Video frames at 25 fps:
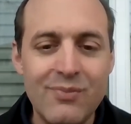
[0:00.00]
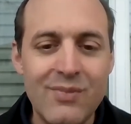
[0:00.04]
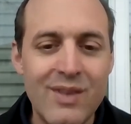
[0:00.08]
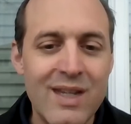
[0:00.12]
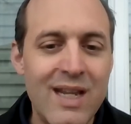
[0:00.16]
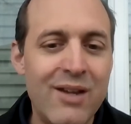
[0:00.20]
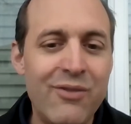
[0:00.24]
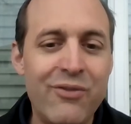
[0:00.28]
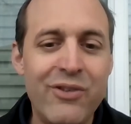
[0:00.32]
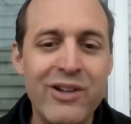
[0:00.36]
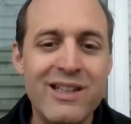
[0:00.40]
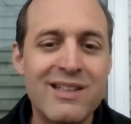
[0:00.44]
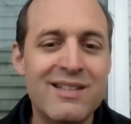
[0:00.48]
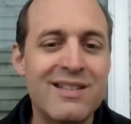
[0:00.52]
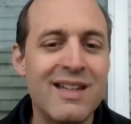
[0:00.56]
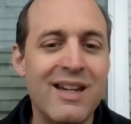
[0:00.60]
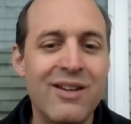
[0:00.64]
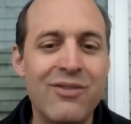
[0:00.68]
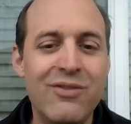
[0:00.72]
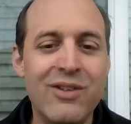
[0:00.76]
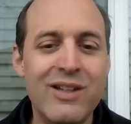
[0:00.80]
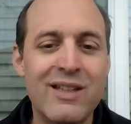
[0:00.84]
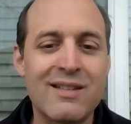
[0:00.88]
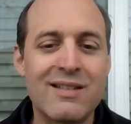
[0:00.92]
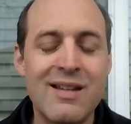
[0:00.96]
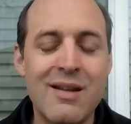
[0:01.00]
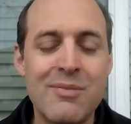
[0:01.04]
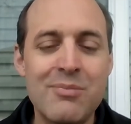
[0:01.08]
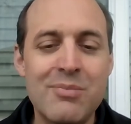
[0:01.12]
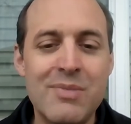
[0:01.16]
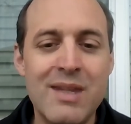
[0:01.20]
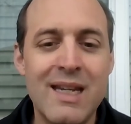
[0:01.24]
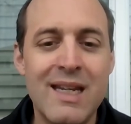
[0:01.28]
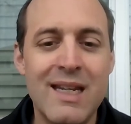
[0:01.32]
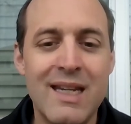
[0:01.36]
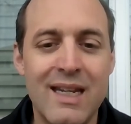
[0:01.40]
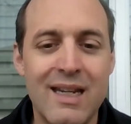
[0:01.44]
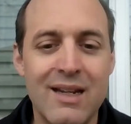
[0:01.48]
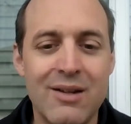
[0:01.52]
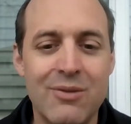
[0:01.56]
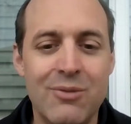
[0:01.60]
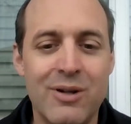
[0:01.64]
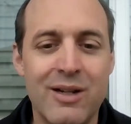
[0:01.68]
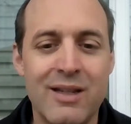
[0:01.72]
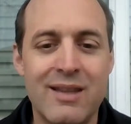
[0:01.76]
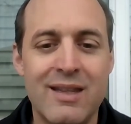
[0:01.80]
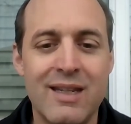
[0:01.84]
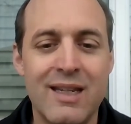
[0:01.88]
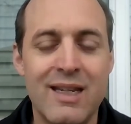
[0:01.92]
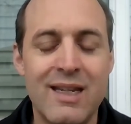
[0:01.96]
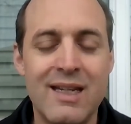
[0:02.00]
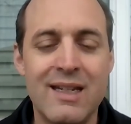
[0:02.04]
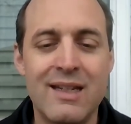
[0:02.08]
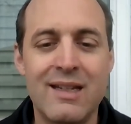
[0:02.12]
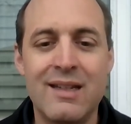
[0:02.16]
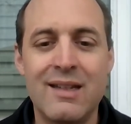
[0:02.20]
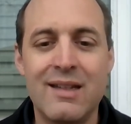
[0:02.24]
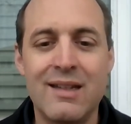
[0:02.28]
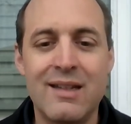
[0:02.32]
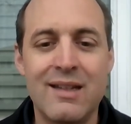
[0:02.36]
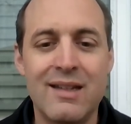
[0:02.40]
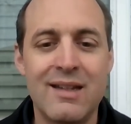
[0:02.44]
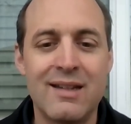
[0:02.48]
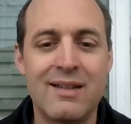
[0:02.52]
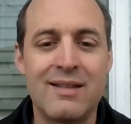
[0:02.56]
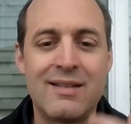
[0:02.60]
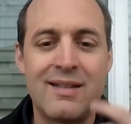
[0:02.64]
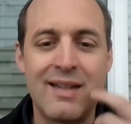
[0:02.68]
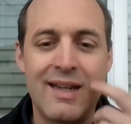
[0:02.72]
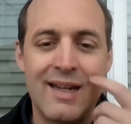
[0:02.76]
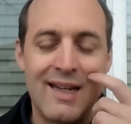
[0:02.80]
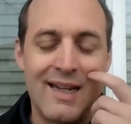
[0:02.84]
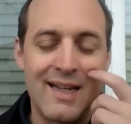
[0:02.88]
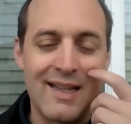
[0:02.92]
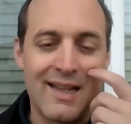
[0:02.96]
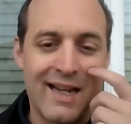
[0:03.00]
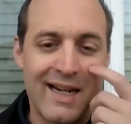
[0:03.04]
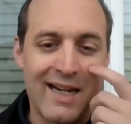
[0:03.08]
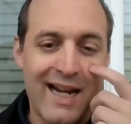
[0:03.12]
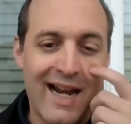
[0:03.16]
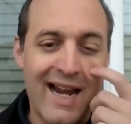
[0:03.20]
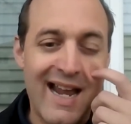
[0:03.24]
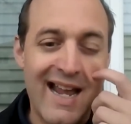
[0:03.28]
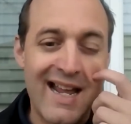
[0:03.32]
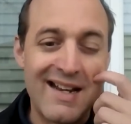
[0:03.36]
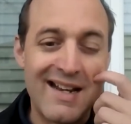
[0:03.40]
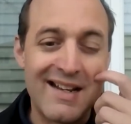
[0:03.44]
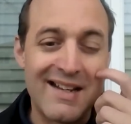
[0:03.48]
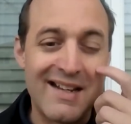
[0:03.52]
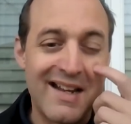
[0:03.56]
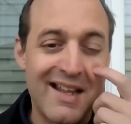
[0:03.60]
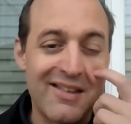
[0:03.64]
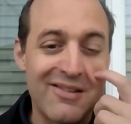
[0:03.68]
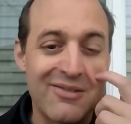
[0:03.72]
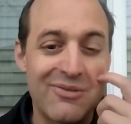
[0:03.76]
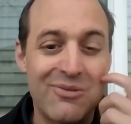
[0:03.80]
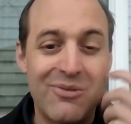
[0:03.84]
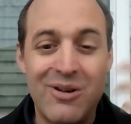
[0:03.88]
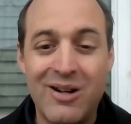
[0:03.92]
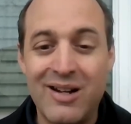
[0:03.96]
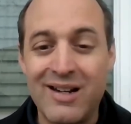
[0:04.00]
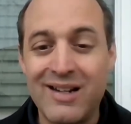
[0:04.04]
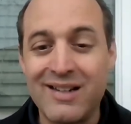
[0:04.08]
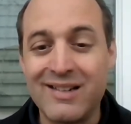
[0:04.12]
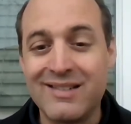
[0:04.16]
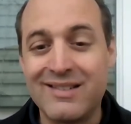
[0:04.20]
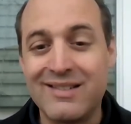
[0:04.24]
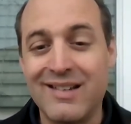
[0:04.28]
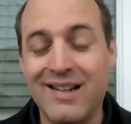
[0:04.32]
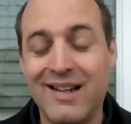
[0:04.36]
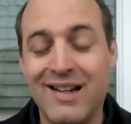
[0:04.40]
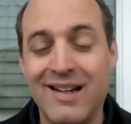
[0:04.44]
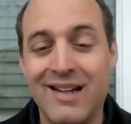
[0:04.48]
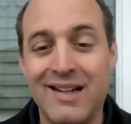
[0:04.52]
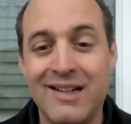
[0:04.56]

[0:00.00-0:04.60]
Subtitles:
If it's something within the city, like I had another one